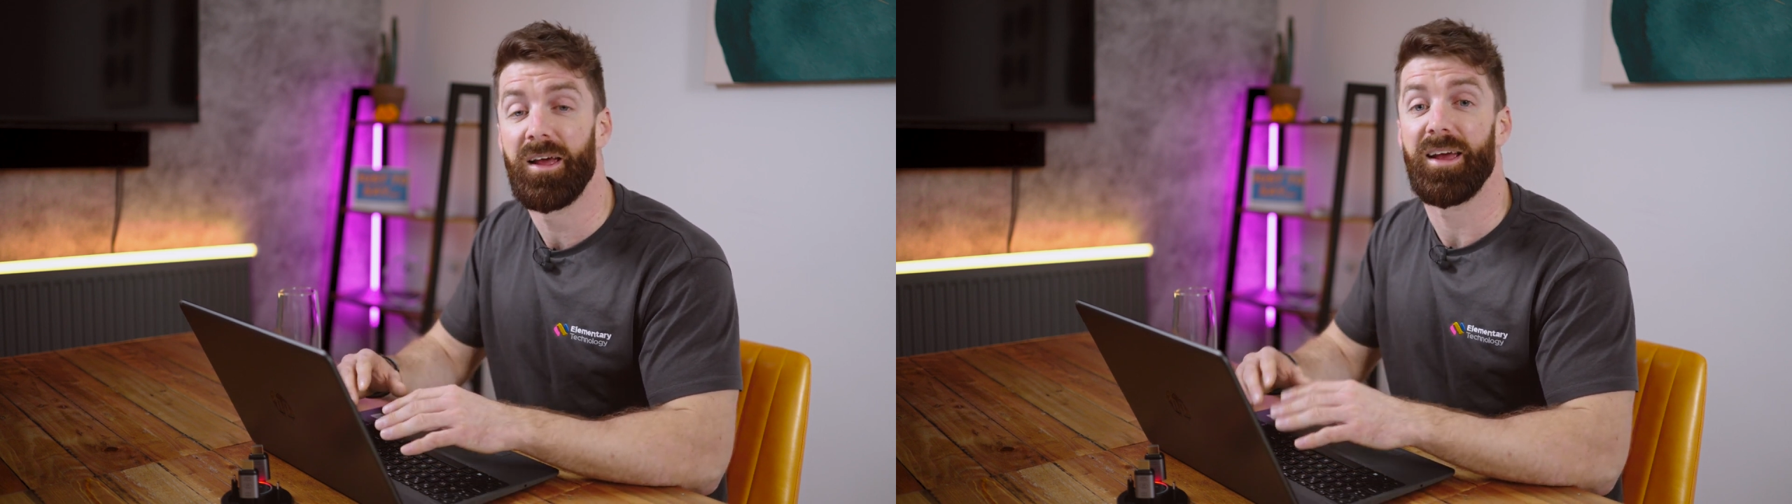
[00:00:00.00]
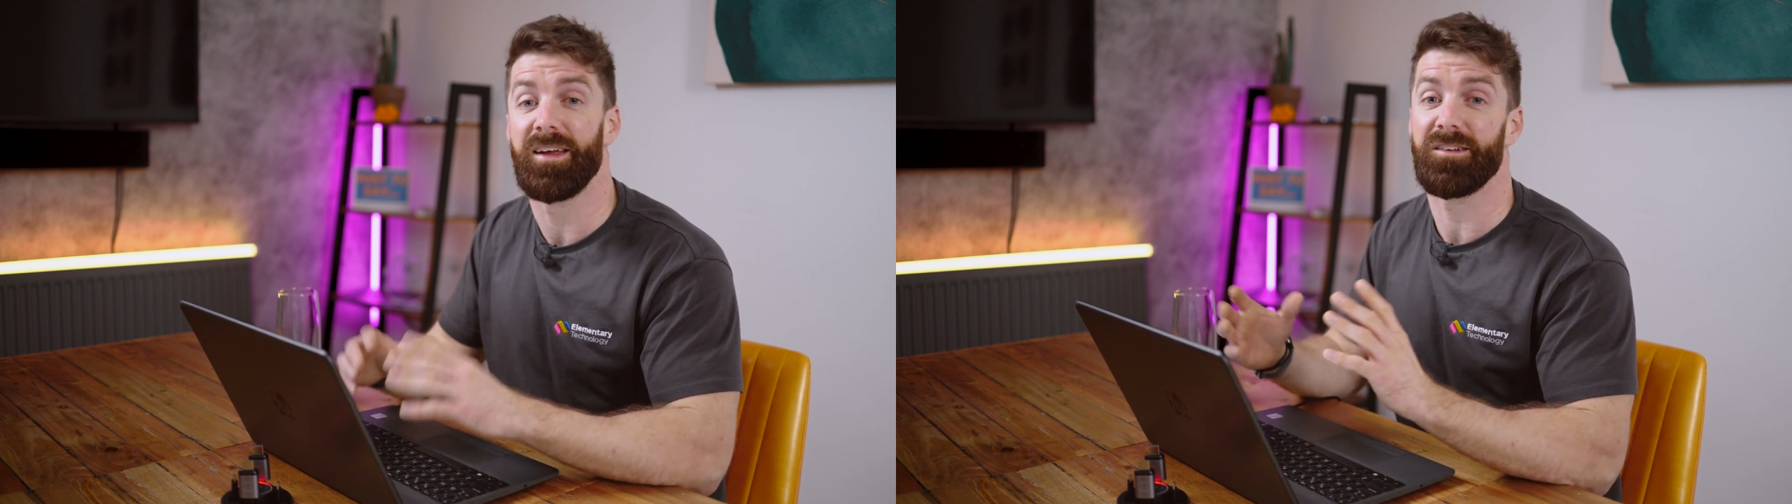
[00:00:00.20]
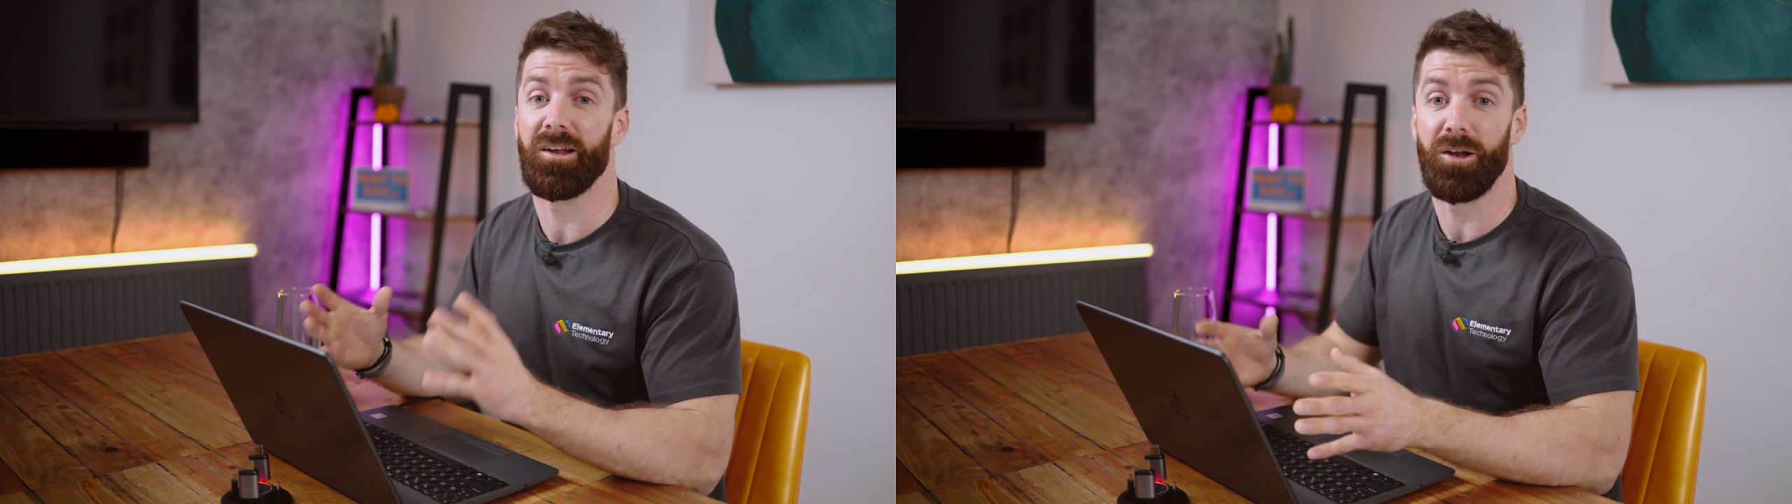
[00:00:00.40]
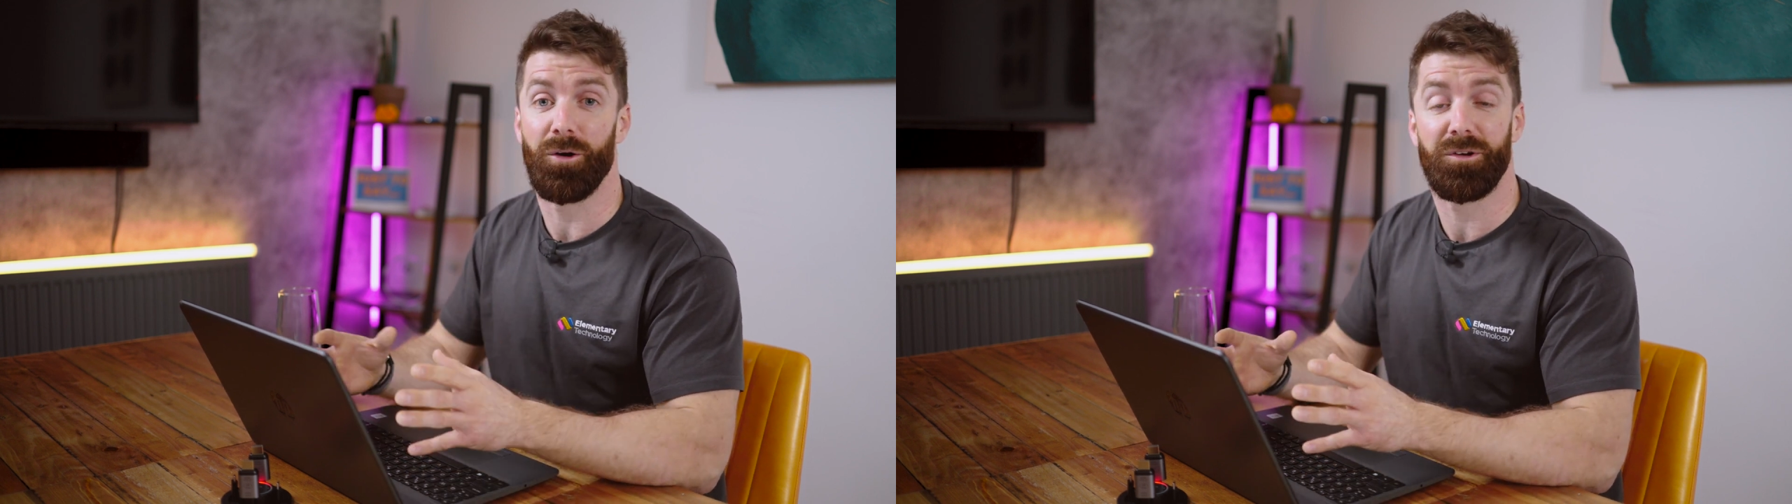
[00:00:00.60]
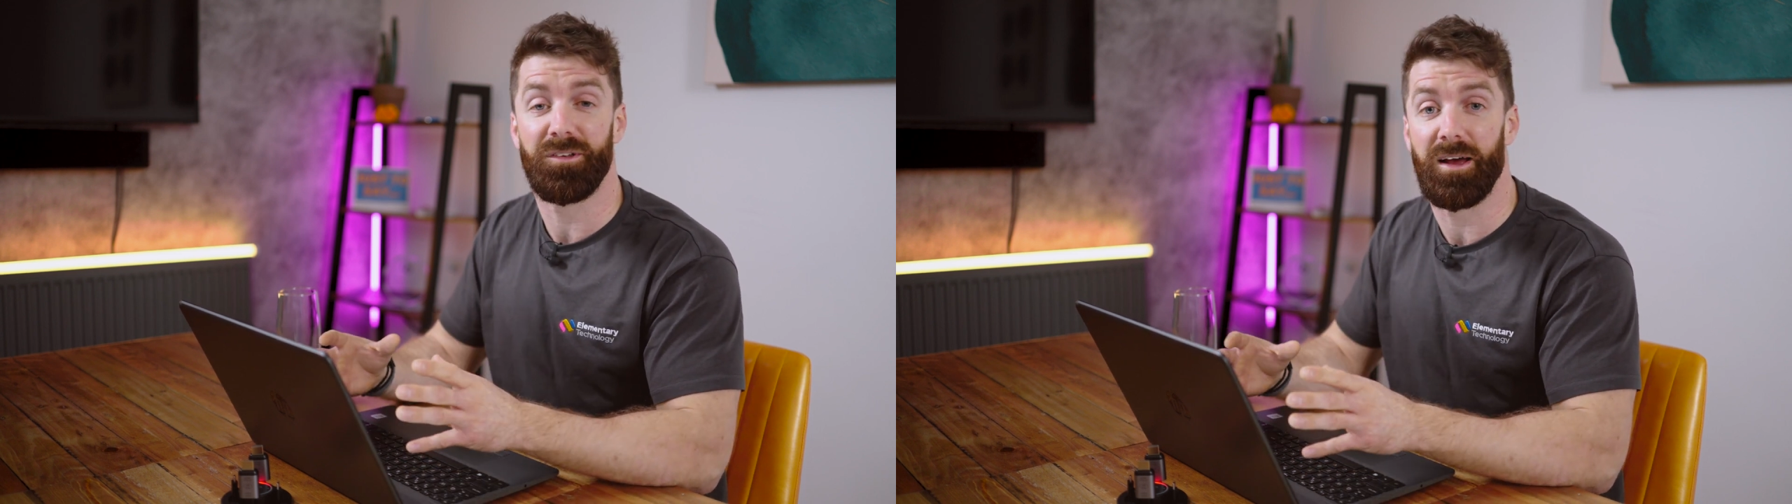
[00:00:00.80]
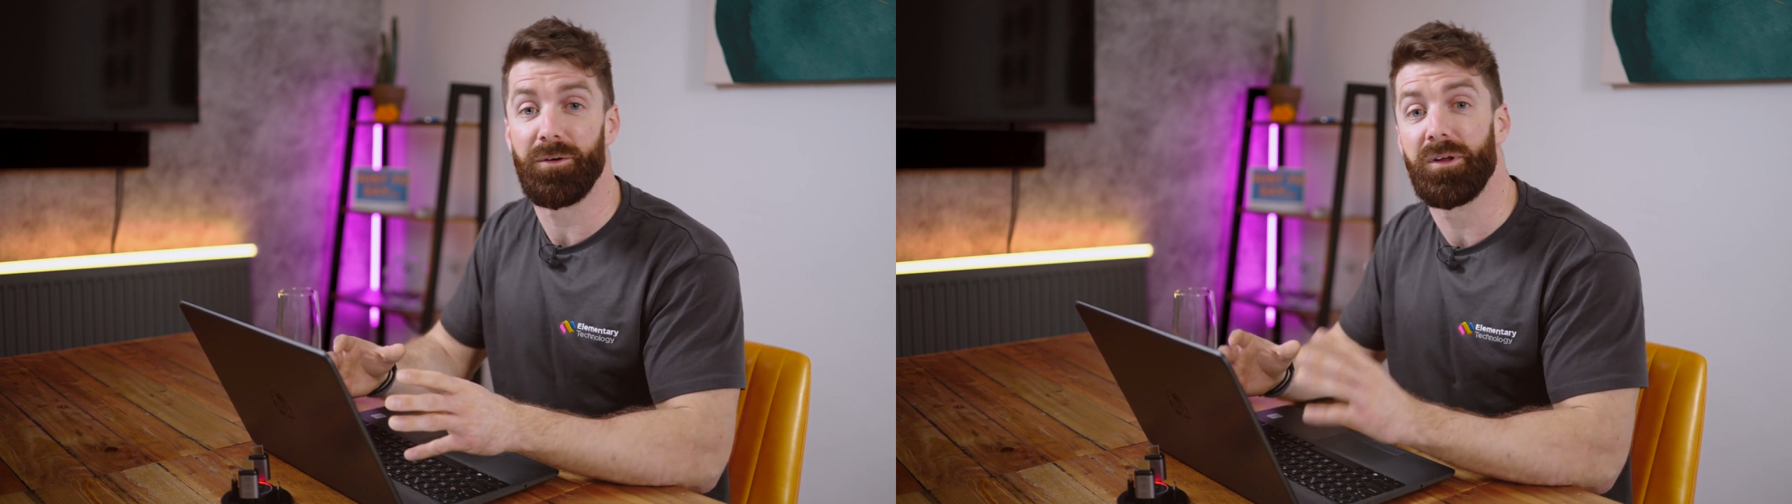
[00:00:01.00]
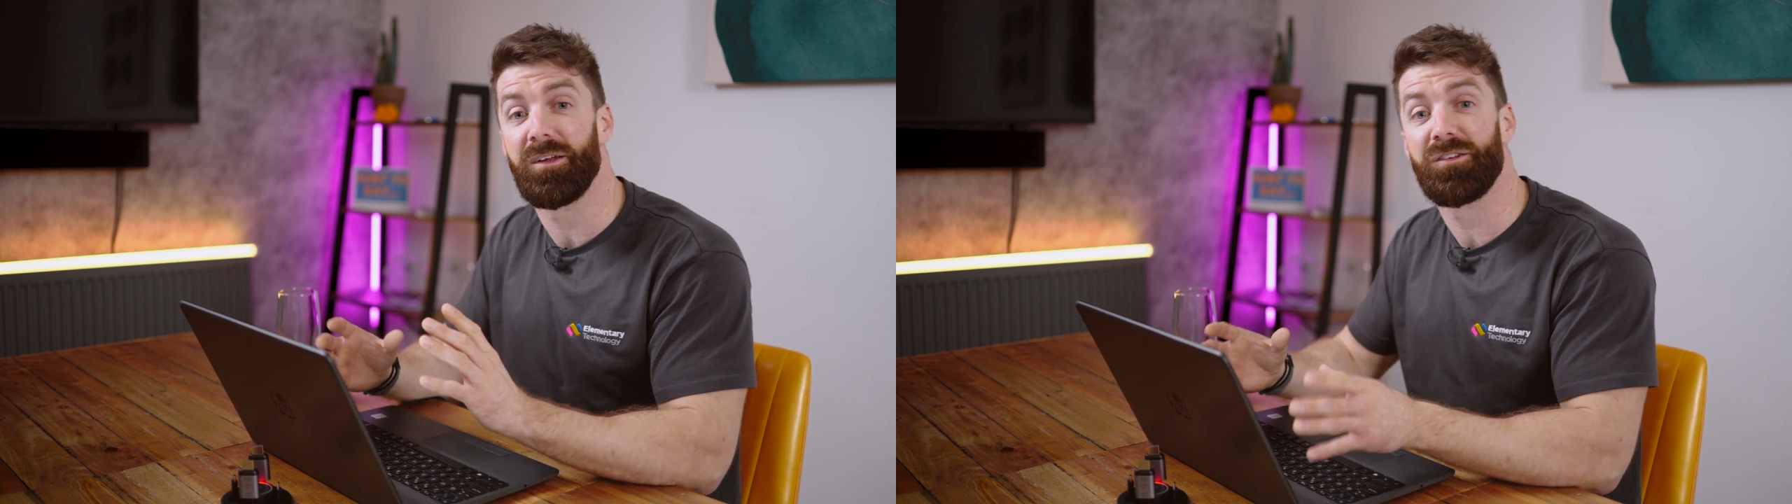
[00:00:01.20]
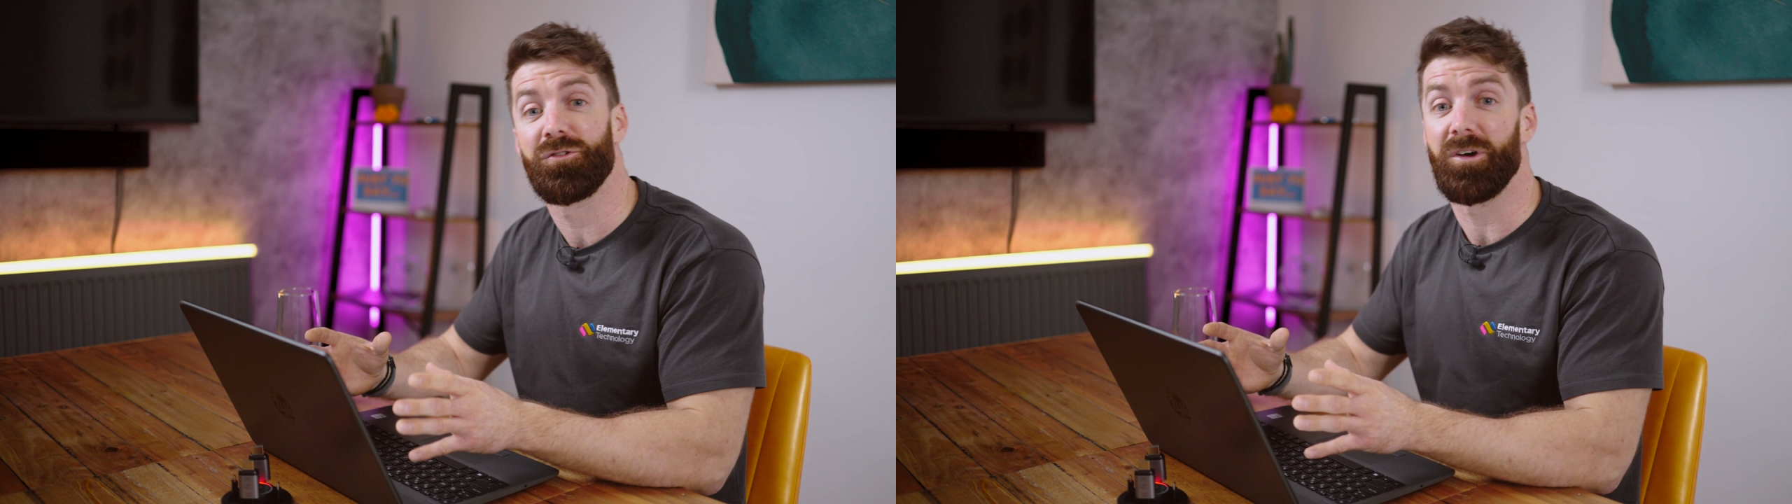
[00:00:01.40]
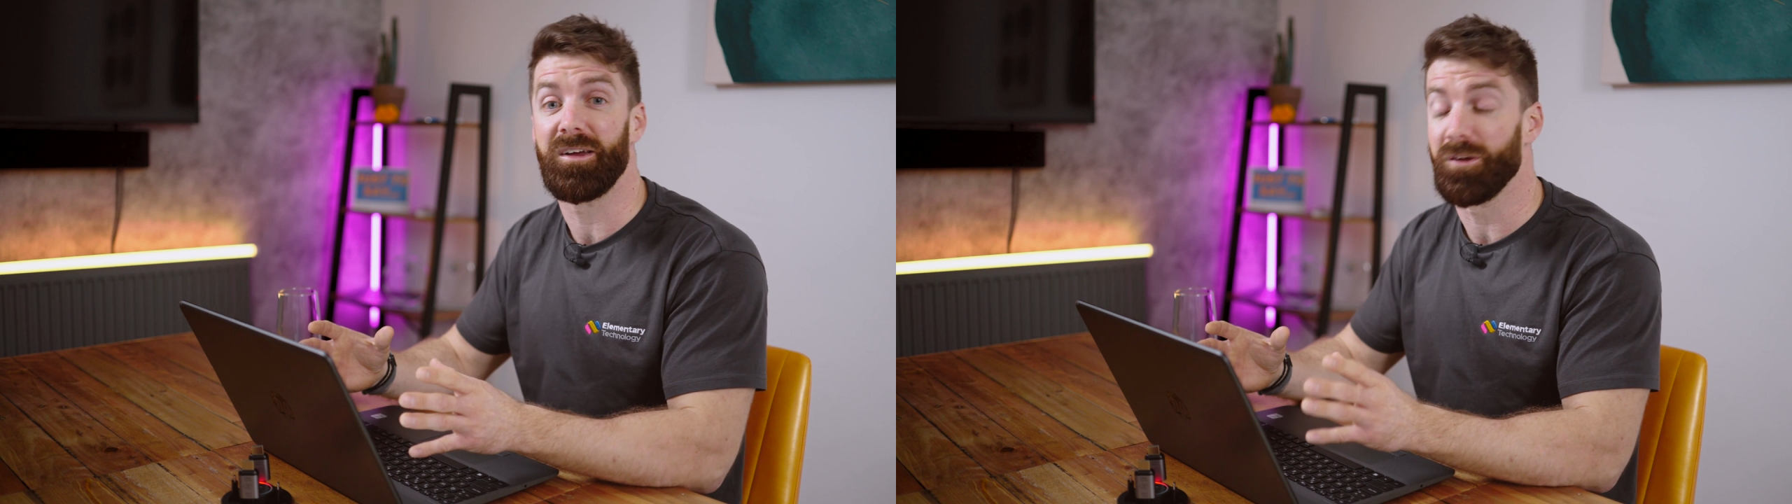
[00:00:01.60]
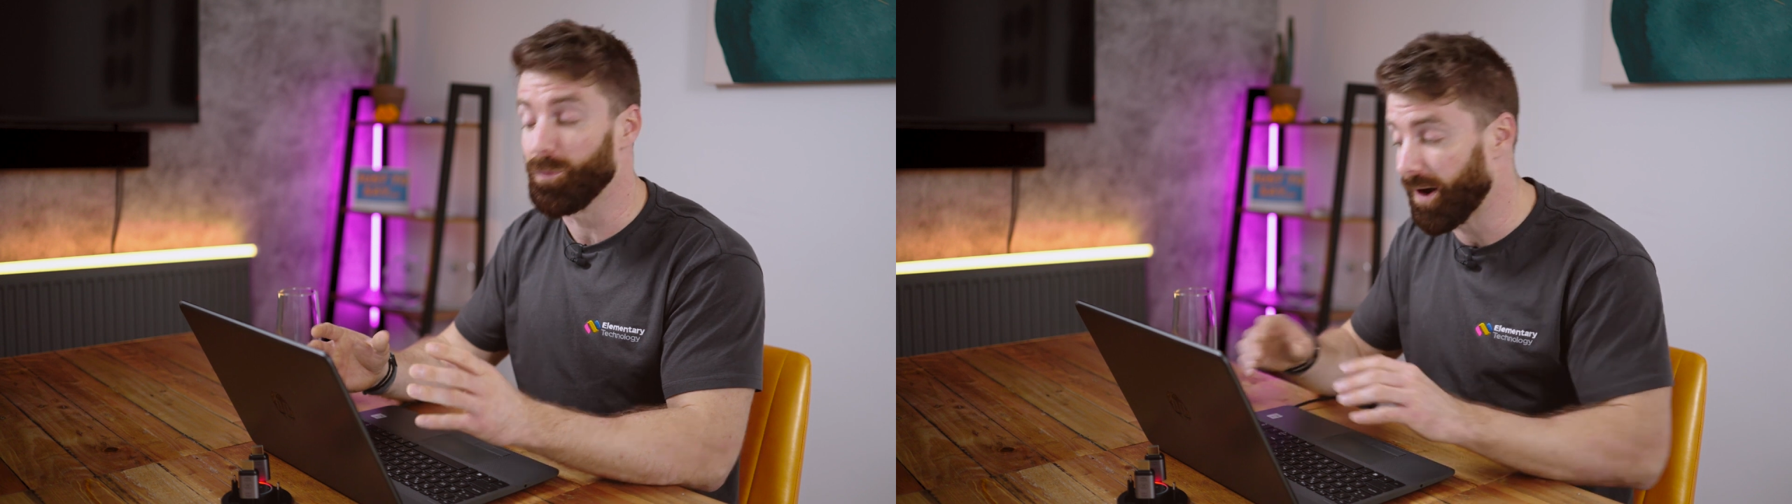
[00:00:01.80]
it's a lockdown
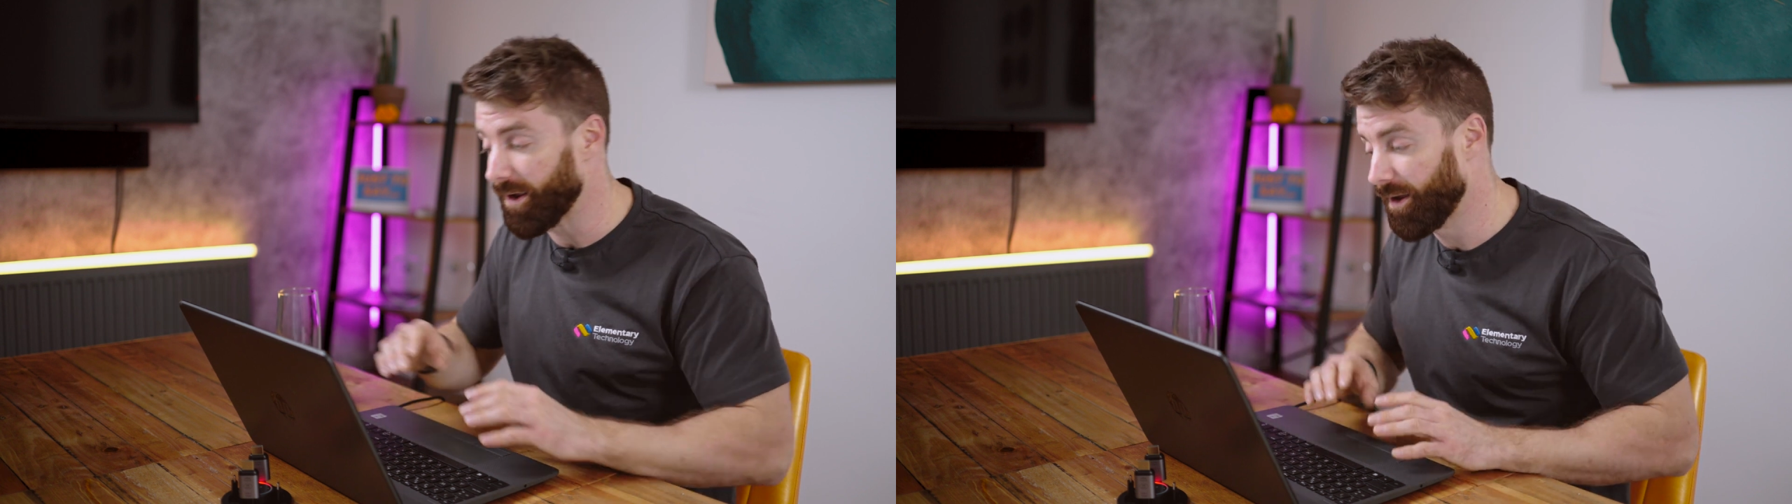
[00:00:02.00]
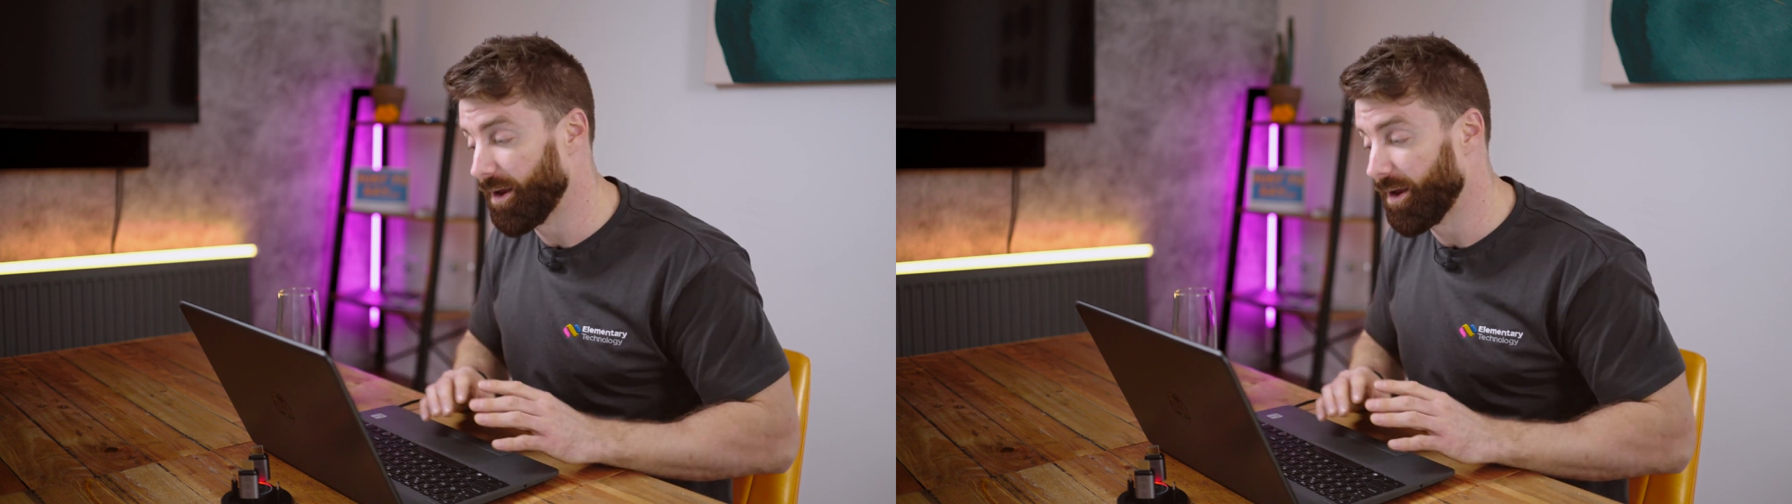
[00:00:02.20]
straight away.